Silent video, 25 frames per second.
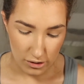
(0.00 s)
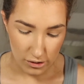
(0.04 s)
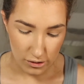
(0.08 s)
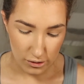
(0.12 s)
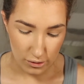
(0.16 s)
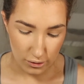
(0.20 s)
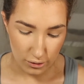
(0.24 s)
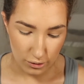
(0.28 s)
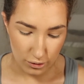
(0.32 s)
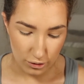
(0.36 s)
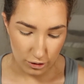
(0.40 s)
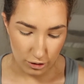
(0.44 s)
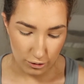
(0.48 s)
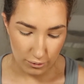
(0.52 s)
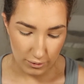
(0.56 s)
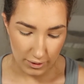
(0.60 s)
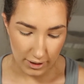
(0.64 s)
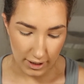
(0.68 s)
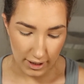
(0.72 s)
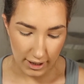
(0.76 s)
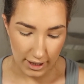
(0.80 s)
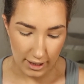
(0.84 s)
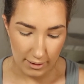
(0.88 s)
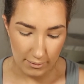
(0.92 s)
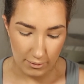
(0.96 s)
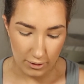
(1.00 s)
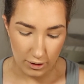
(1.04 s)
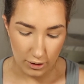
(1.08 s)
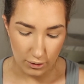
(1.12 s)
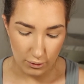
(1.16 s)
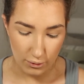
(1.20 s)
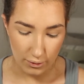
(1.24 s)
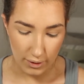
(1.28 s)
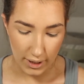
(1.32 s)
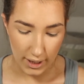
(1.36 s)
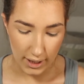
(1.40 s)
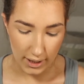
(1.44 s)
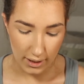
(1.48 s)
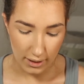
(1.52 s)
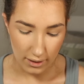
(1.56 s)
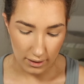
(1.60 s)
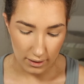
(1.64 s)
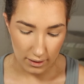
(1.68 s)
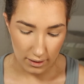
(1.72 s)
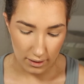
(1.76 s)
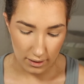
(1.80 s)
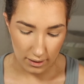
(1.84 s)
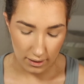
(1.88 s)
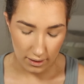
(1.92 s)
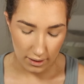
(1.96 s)
So we're gonna keep going.
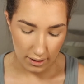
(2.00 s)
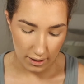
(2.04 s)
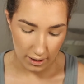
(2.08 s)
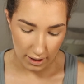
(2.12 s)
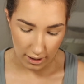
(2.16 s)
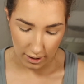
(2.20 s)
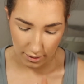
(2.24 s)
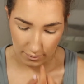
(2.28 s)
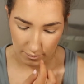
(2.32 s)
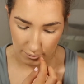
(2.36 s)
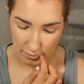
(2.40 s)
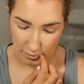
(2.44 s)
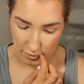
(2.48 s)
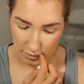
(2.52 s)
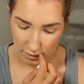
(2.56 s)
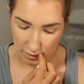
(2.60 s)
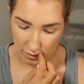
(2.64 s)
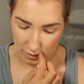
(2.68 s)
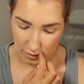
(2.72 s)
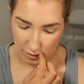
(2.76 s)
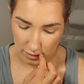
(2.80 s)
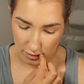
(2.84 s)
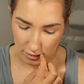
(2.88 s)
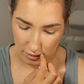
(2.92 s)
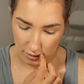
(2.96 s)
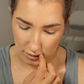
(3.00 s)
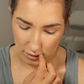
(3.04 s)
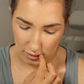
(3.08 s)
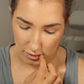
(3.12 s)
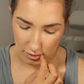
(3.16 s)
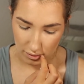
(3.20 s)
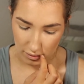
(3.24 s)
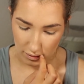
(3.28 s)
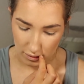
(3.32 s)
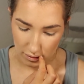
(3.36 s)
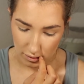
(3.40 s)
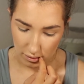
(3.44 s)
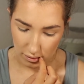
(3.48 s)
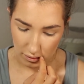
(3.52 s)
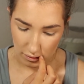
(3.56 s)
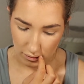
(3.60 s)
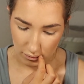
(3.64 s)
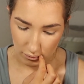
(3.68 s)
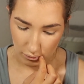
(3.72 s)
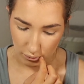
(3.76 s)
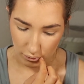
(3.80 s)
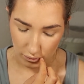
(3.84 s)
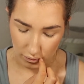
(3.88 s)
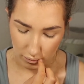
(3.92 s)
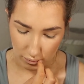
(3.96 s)
With
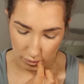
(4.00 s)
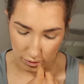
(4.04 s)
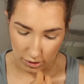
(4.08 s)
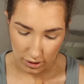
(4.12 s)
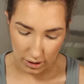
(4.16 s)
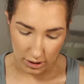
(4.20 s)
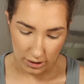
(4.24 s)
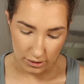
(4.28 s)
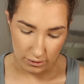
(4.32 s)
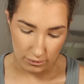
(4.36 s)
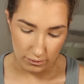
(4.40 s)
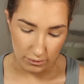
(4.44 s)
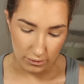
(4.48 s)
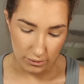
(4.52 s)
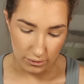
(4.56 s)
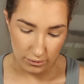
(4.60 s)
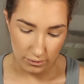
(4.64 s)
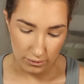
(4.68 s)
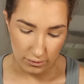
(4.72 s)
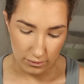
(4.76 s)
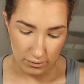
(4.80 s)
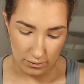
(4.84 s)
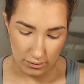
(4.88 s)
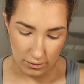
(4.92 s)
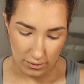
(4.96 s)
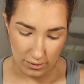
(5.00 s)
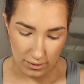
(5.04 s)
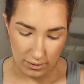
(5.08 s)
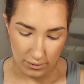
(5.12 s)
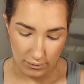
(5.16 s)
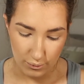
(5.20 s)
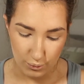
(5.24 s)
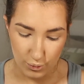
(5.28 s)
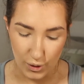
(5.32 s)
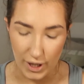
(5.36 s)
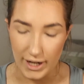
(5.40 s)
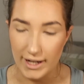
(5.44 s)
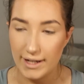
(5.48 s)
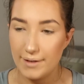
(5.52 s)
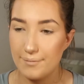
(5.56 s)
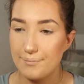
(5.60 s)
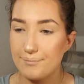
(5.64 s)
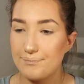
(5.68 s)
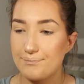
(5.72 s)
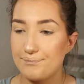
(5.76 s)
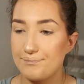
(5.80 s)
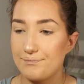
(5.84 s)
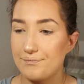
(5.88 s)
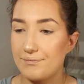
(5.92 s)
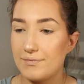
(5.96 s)
what? I don't know. Right,
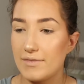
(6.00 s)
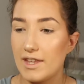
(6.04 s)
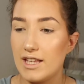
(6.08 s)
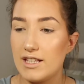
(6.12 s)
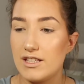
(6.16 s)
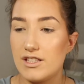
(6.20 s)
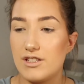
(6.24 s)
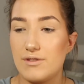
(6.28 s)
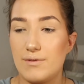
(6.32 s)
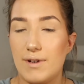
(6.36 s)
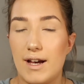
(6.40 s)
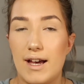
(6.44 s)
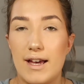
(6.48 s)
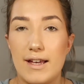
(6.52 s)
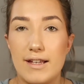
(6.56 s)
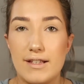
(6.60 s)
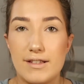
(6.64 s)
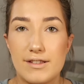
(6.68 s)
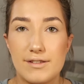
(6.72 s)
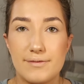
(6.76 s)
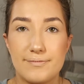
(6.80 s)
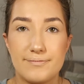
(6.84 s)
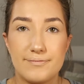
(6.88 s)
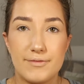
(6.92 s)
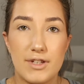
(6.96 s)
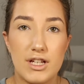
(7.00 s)
let's do eyes.